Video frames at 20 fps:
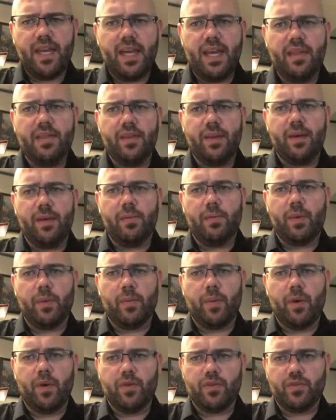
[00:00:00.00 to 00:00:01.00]
in the
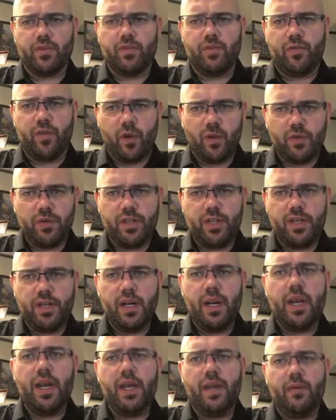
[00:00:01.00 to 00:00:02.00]
proposal folder,
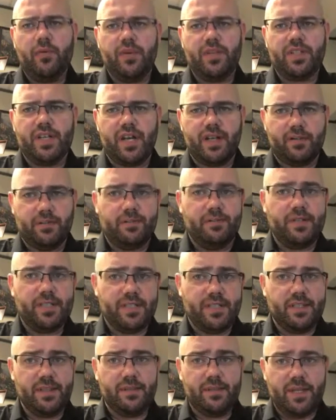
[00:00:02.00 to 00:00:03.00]
which I
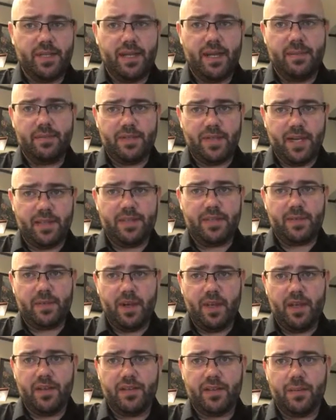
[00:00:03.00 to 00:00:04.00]
recently renamed Texas
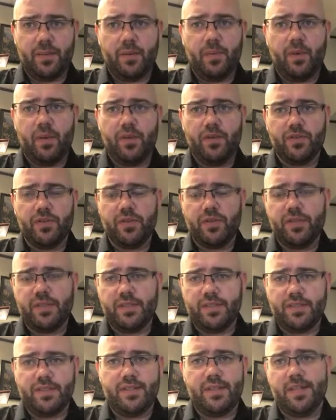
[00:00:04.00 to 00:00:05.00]
Policy Proposal.
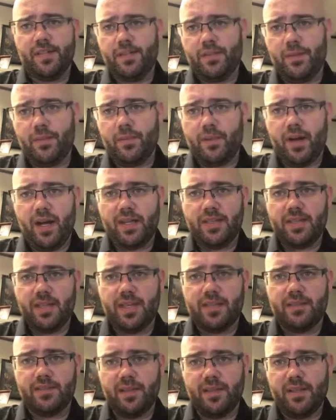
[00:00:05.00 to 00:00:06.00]
It used to say Term
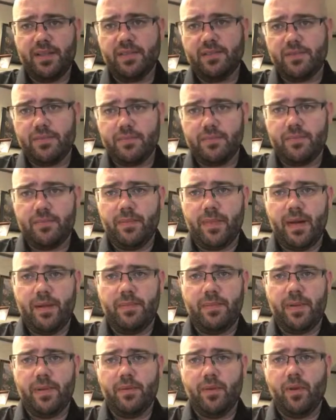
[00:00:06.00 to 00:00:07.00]
Project, so I think it
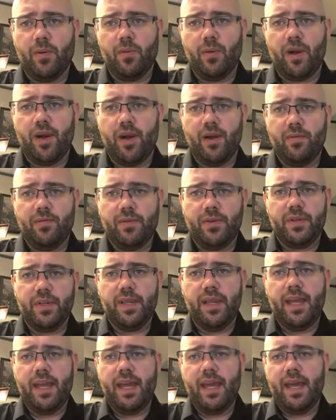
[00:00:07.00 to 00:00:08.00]
might be a little more
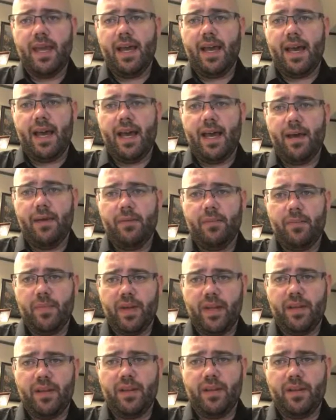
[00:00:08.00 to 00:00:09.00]
helpful.
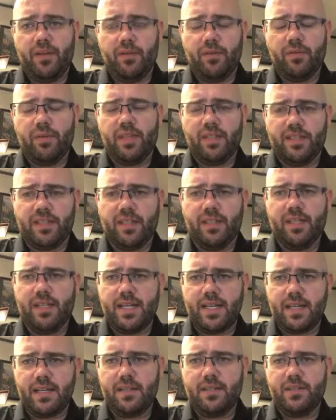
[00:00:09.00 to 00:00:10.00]
But it's a
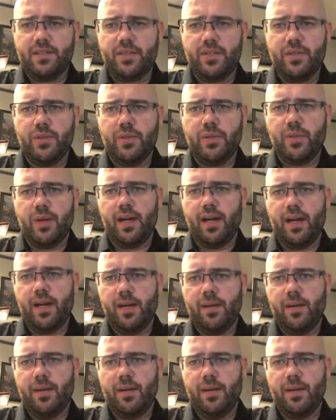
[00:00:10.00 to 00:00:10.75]
link to